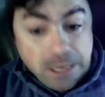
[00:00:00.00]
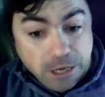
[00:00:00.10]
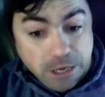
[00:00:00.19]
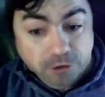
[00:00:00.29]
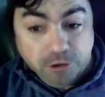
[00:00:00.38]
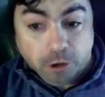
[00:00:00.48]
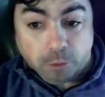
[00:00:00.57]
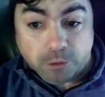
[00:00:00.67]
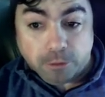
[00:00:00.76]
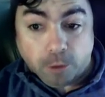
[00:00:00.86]
is dealing
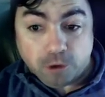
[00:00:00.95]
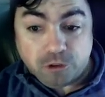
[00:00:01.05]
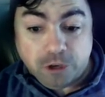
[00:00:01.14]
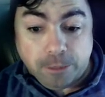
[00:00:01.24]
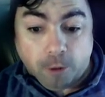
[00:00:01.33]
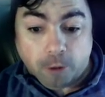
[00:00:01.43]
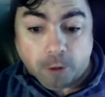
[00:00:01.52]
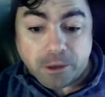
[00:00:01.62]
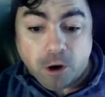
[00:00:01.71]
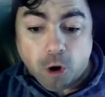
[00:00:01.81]
with emergency
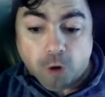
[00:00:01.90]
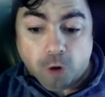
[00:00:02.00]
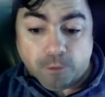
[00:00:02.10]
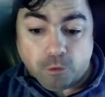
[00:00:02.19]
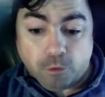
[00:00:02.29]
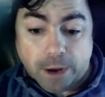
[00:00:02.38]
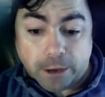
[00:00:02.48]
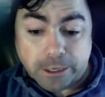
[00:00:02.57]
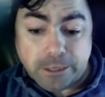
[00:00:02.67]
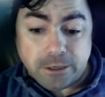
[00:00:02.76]
department
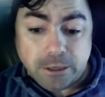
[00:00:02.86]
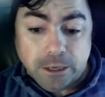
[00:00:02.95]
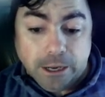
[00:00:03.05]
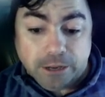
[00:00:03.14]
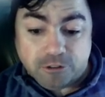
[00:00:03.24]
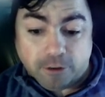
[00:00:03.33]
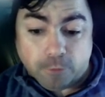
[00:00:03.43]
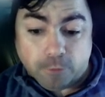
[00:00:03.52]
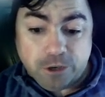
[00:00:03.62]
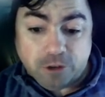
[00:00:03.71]
overcrowding and
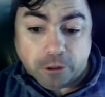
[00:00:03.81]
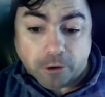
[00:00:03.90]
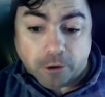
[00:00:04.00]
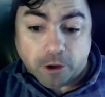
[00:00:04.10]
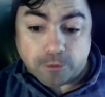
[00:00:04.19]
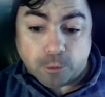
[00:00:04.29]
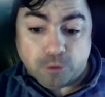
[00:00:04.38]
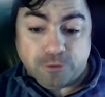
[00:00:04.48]
several of these other hospitals.